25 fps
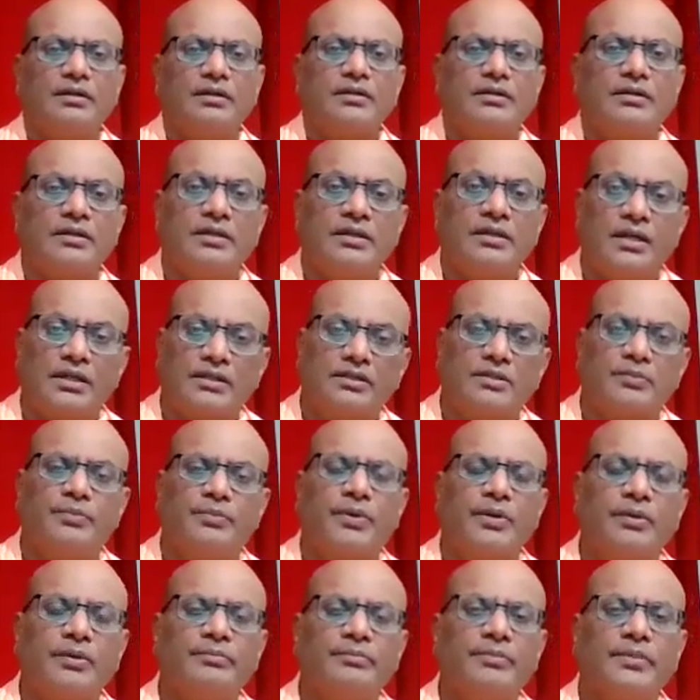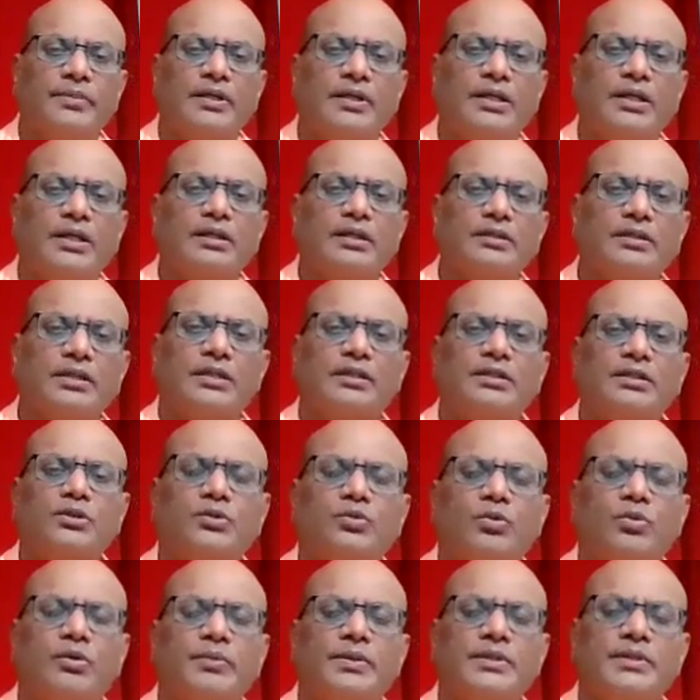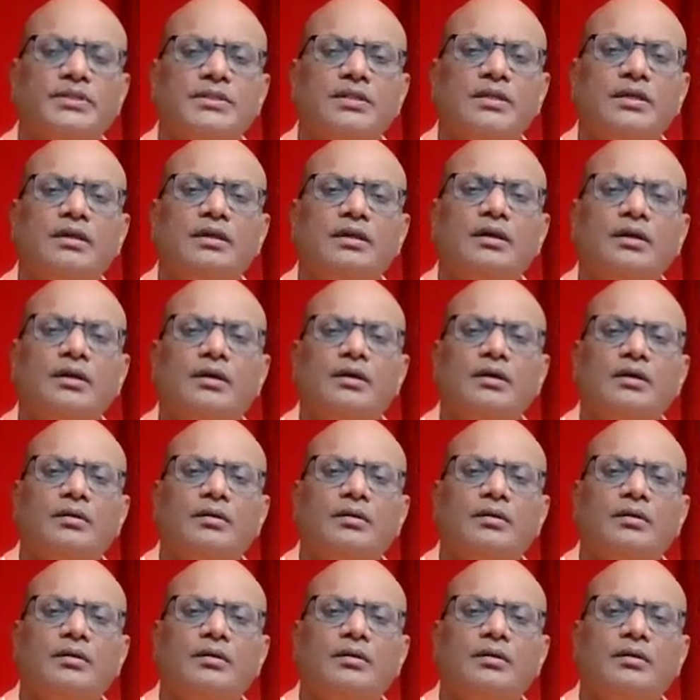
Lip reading: Yat Brahma, Tattvamasi,